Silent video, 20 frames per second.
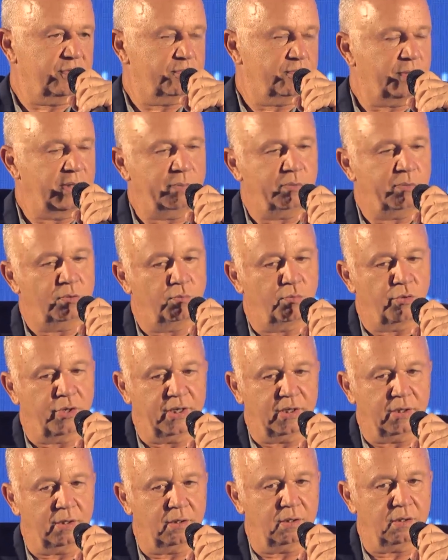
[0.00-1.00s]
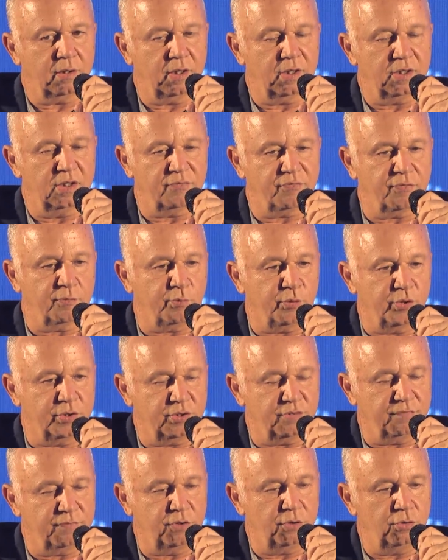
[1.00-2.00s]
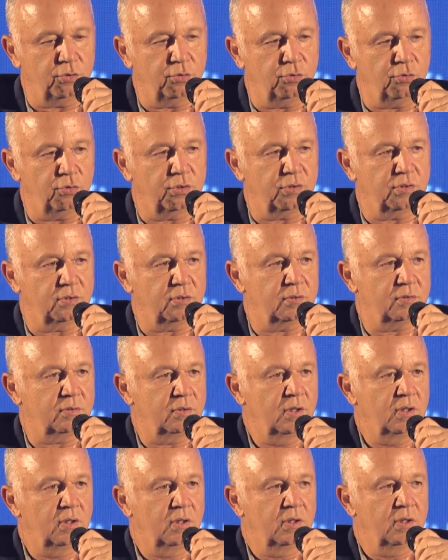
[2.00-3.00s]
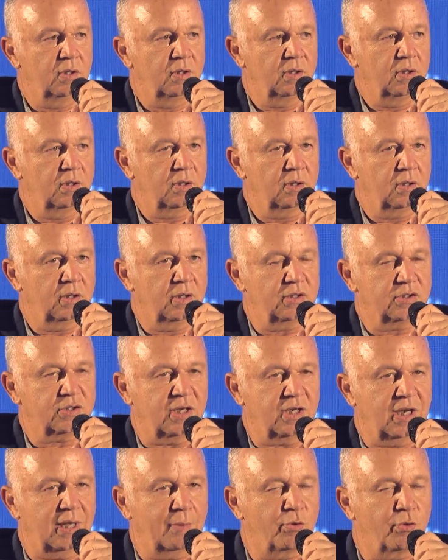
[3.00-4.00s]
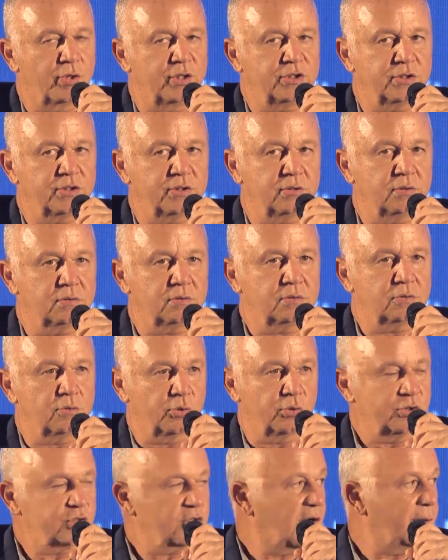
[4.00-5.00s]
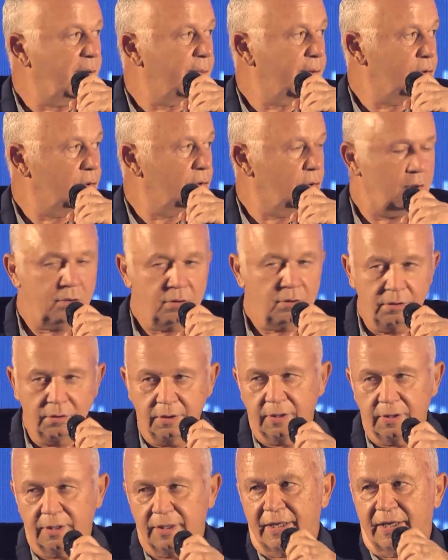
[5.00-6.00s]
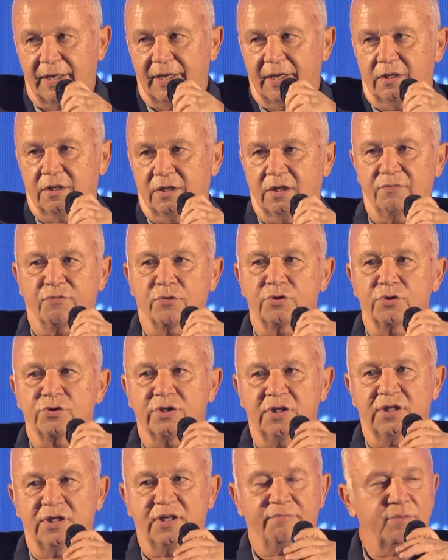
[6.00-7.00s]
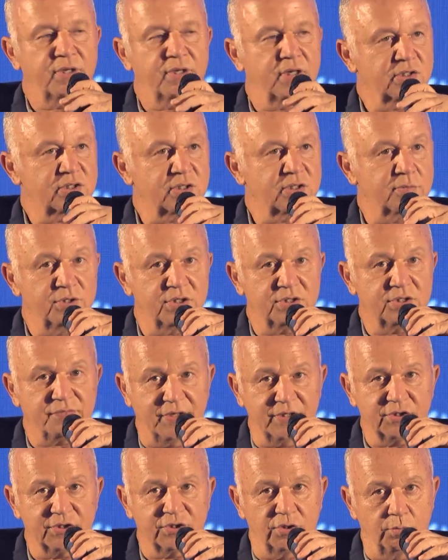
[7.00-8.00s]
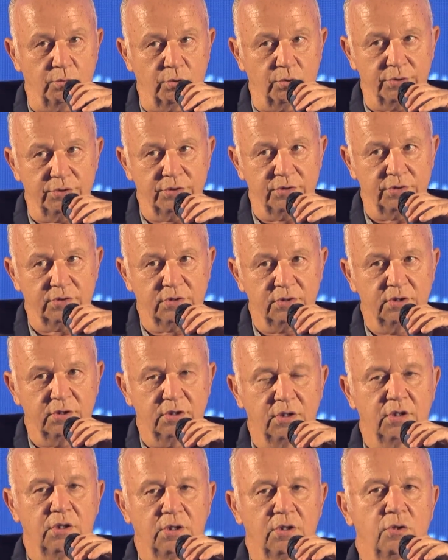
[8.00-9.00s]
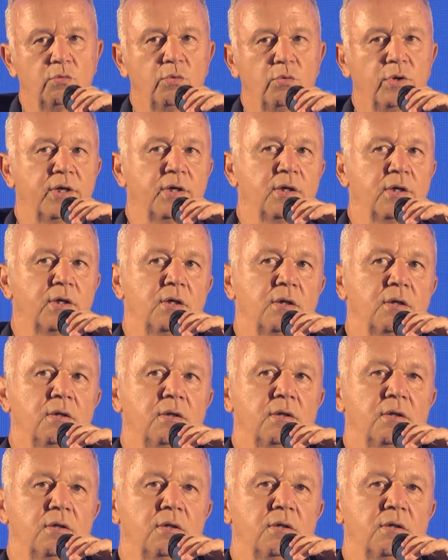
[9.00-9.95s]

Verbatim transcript: and people bring a different point of view, and it's collaboration towards a common goal. And unfortunately, I've been on some dysfunctional boards where